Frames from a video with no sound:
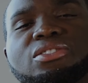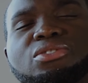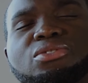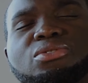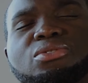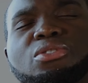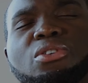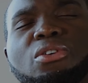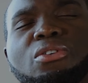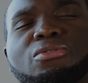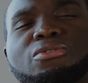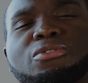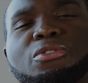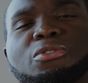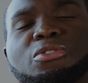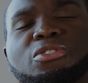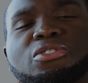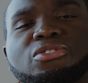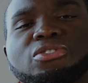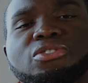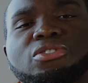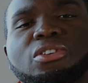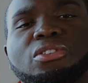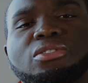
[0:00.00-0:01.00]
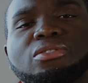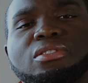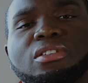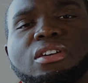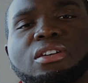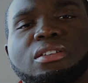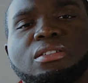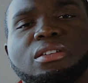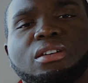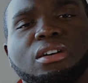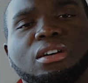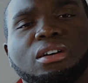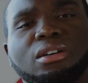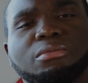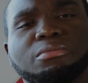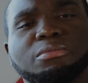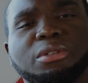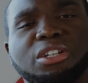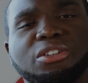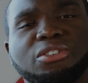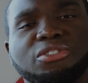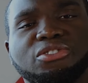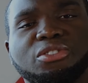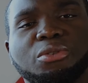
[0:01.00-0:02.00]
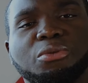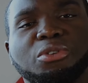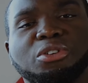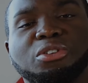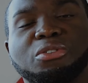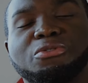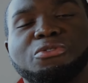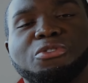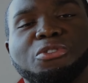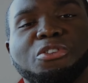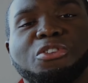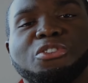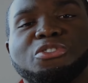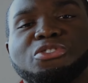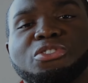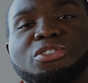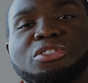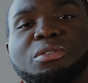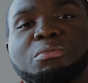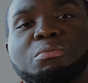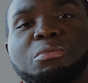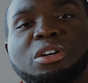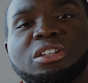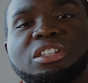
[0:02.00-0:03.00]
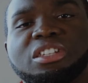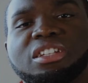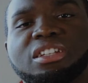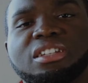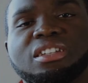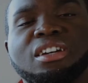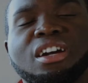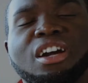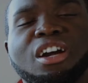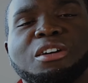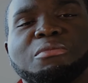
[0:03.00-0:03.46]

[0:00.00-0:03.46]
to not focus on because they want to focus on the money.